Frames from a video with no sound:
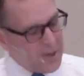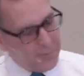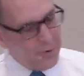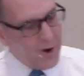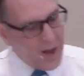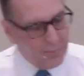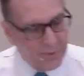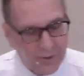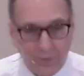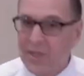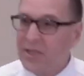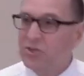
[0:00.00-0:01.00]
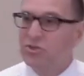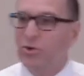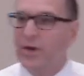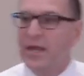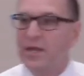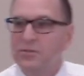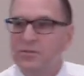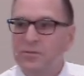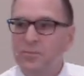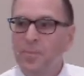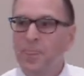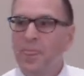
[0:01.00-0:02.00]
a problem in Crete
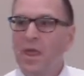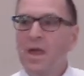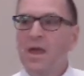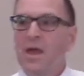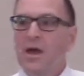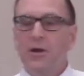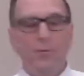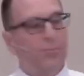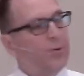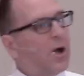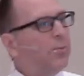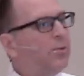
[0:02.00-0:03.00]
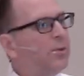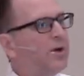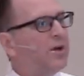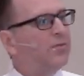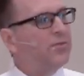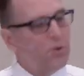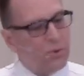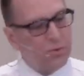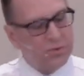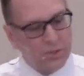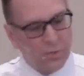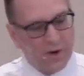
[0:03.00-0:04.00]
and a problem of
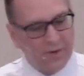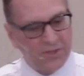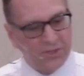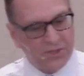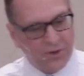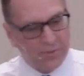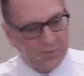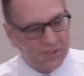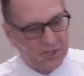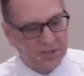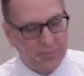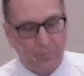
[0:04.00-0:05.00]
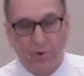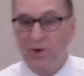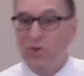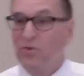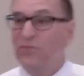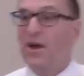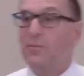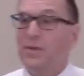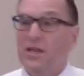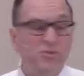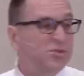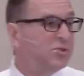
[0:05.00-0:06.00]
those who are of the circumcision party who have come
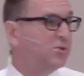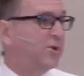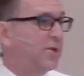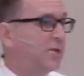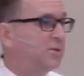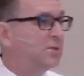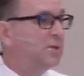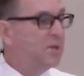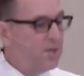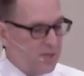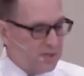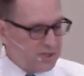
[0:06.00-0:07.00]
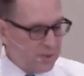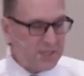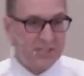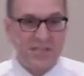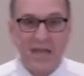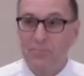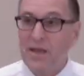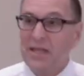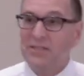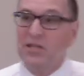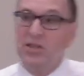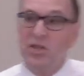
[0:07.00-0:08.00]
into Crete. So he's saying
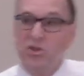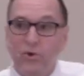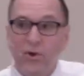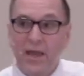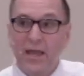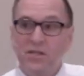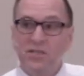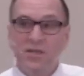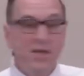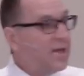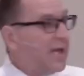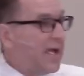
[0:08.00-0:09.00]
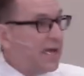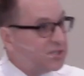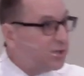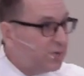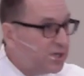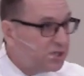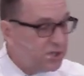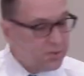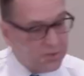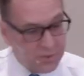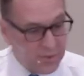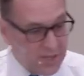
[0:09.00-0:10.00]
basically Crete has their
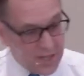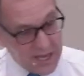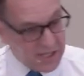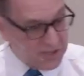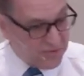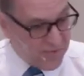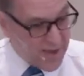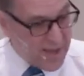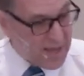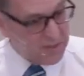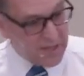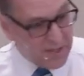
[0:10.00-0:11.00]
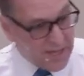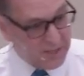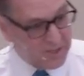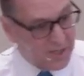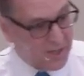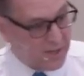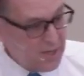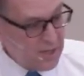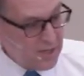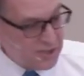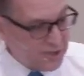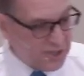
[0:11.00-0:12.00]
issues where they like to fight, they like to sort